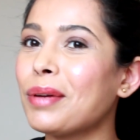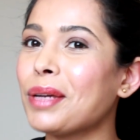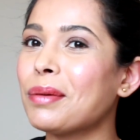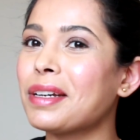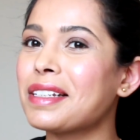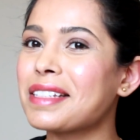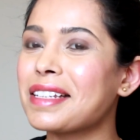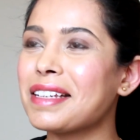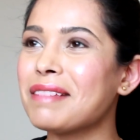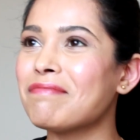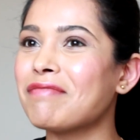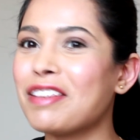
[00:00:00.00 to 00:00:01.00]
what you want to
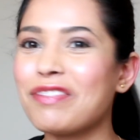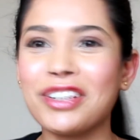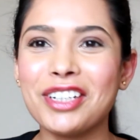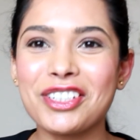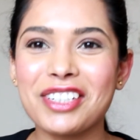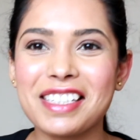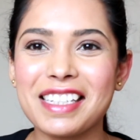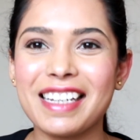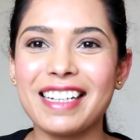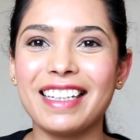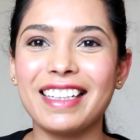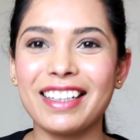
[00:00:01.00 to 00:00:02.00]
see if you're
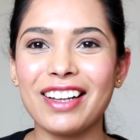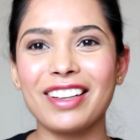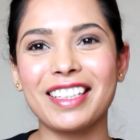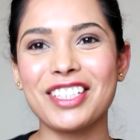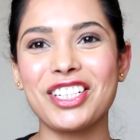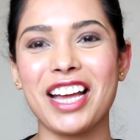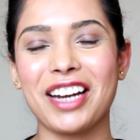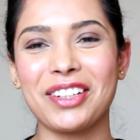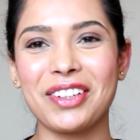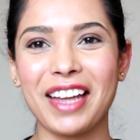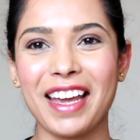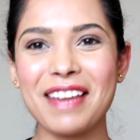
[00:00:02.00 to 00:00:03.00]
interested on this
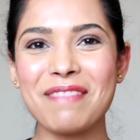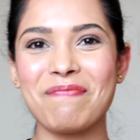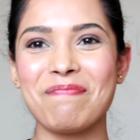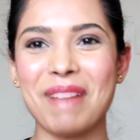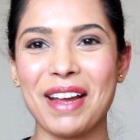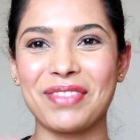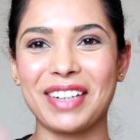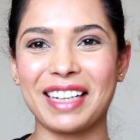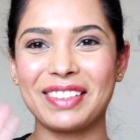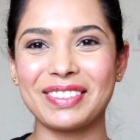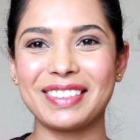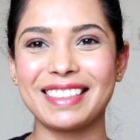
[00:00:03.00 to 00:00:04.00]
channel. Okay, bye for now.